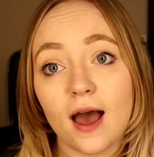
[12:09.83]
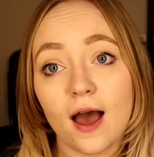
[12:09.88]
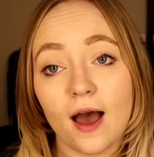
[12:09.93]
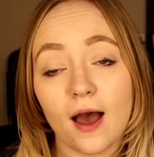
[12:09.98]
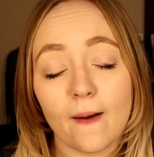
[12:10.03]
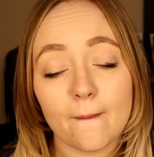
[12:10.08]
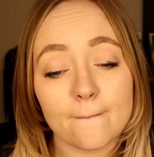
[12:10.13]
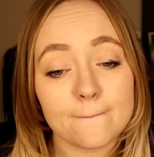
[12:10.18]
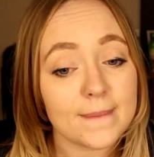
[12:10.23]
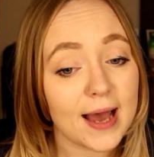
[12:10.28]

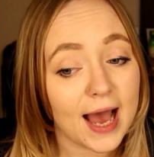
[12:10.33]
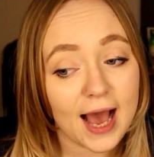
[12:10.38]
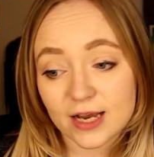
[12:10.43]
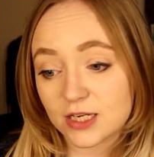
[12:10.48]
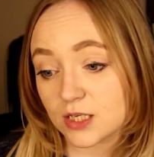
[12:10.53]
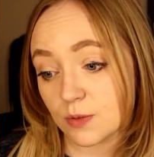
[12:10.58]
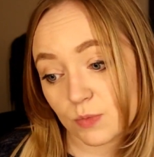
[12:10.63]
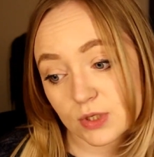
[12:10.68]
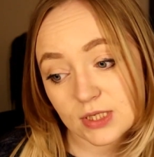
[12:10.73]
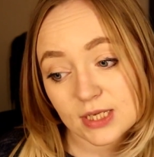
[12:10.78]

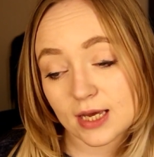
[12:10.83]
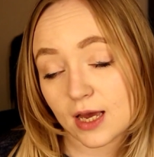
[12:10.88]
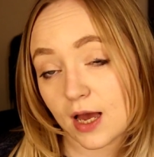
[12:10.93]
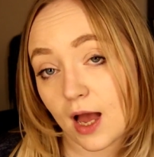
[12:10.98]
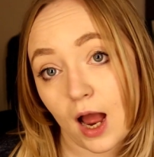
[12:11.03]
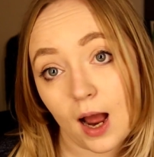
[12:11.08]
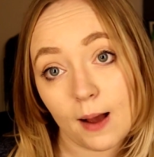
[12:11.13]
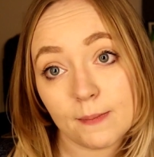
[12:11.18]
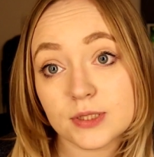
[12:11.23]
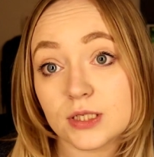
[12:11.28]
Adam was
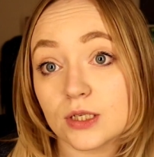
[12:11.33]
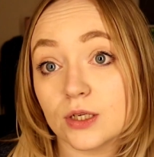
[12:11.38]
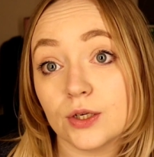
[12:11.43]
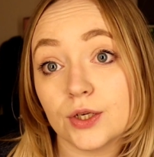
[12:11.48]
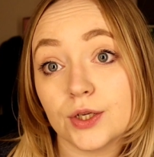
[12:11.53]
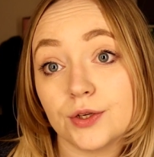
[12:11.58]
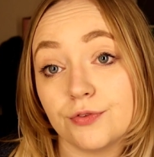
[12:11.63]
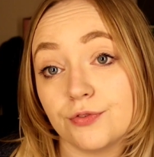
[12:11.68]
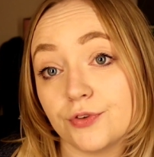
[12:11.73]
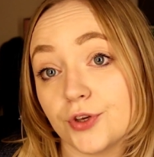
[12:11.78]

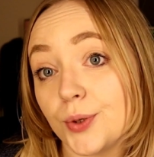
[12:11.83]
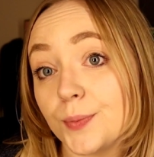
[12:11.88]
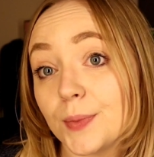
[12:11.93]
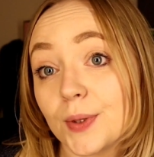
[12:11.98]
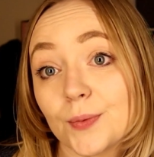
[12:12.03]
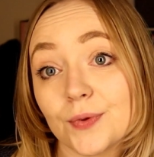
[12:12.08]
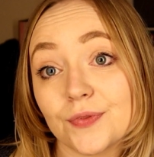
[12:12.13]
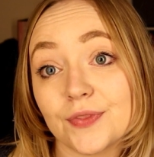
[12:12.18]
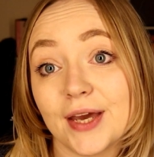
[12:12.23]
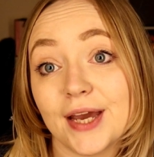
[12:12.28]
absolutely
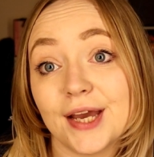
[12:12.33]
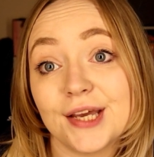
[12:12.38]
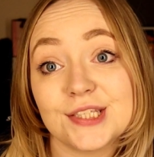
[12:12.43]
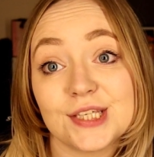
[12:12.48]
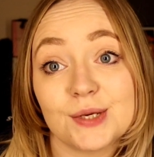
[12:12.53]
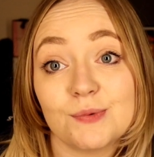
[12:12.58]
fuming with this.